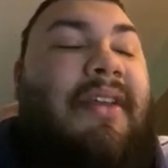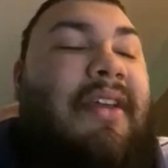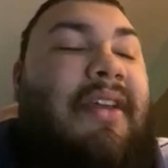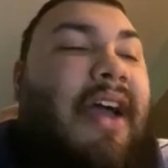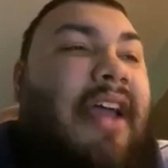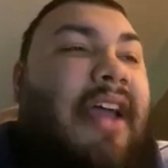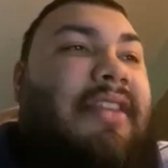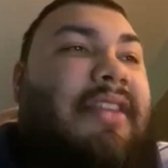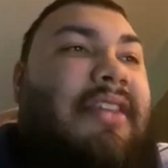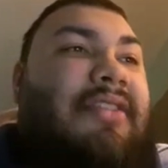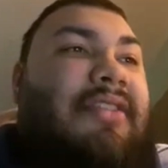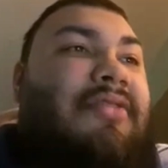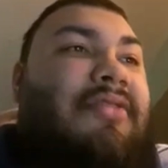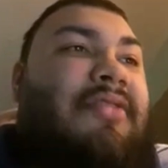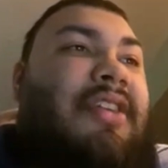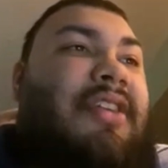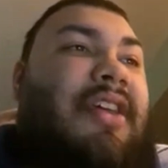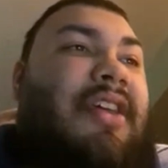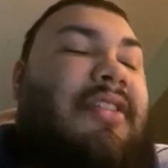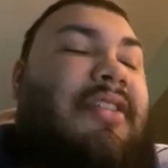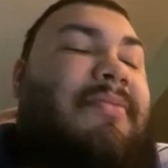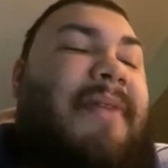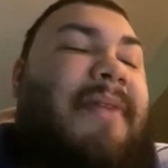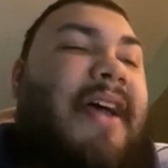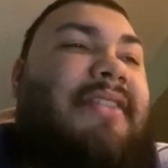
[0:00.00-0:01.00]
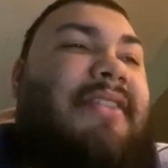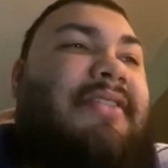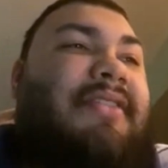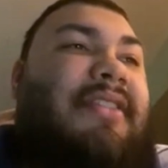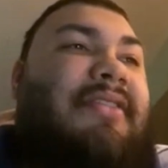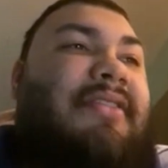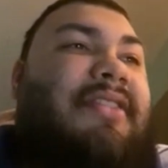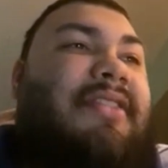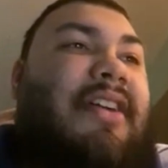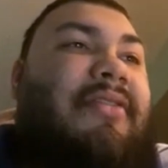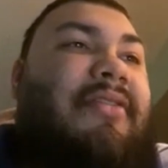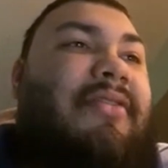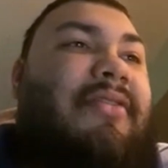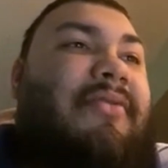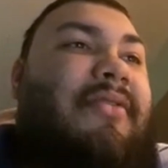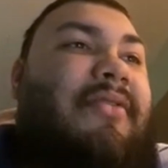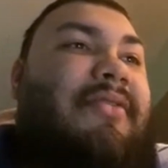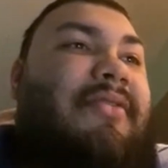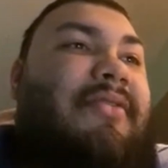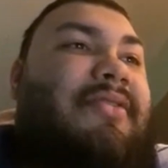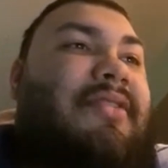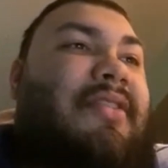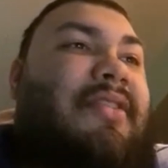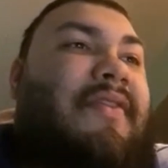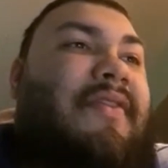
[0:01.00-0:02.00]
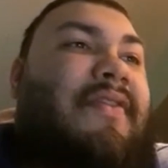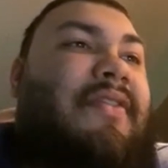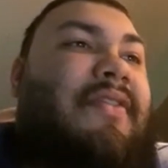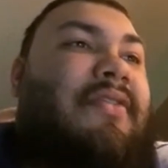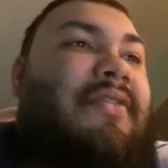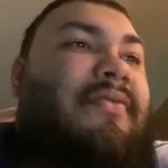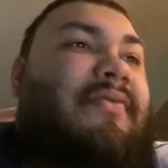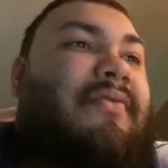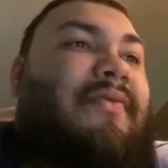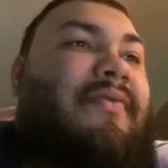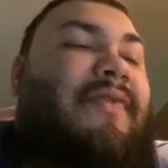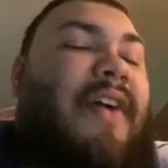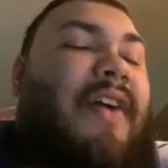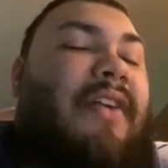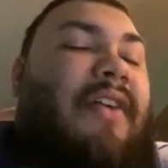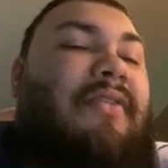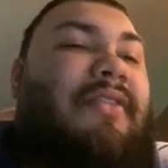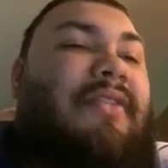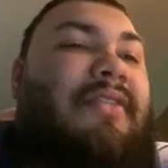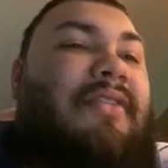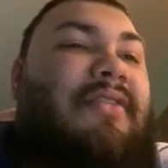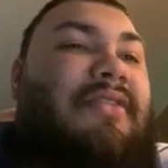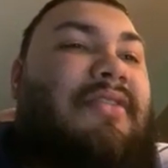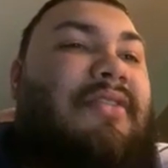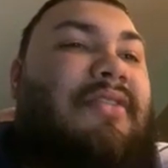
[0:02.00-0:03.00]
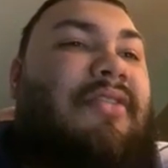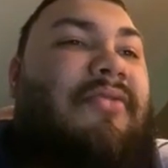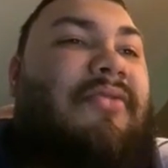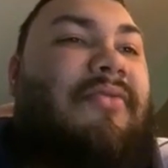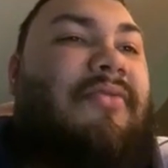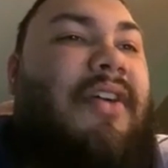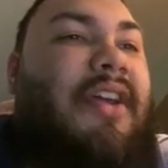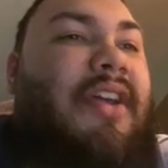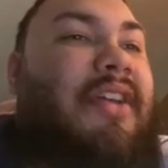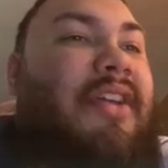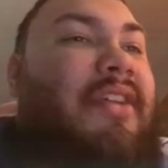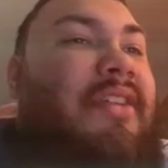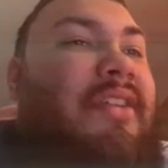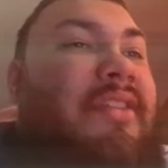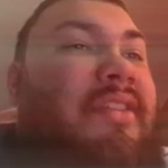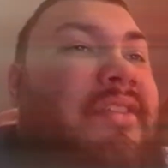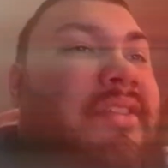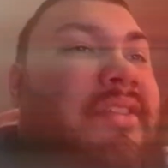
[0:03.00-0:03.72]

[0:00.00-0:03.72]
I think you can't pass on Tyree Wilson if you're the Falcons. No way.